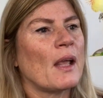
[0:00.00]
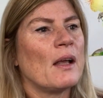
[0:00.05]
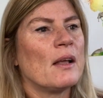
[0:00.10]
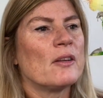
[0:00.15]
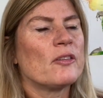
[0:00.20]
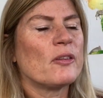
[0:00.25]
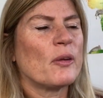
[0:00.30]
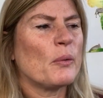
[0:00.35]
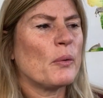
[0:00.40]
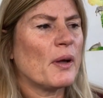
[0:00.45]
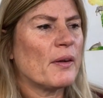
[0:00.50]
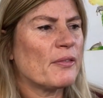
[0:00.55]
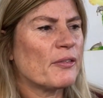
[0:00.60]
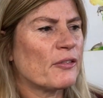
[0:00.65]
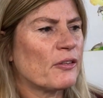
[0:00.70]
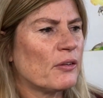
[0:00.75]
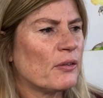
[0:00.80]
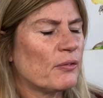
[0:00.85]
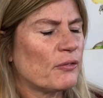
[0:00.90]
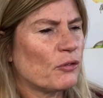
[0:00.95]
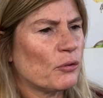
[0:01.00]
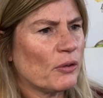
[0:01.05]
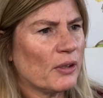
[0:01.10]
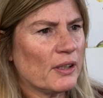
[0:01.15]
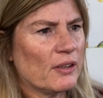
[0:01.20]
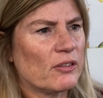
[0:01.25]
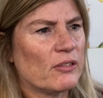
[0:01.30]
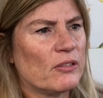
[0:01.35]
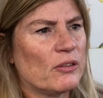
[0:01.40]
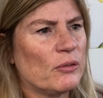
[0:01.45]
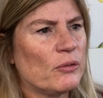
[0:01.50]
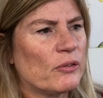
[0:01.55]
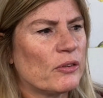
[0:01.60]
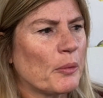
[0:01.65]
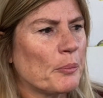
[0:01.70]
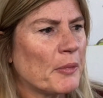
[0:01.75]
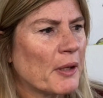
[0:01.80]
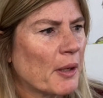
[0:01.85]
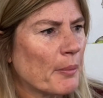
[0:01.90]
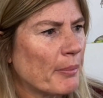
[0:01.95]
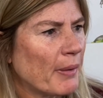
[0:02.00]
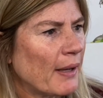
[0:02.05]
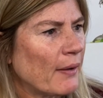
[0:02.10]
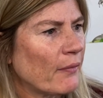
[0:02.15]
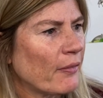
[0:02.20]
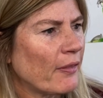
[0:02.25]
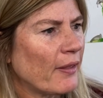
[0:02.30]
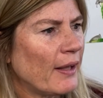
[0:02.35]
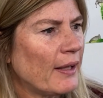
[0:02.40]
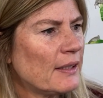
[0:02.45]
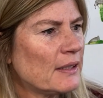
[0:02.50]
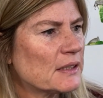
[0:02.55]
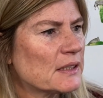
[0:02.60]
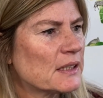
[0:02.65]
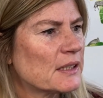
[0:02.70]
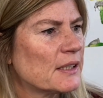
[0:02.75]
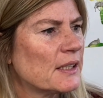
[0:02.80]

So I've sort of tried to do something about that.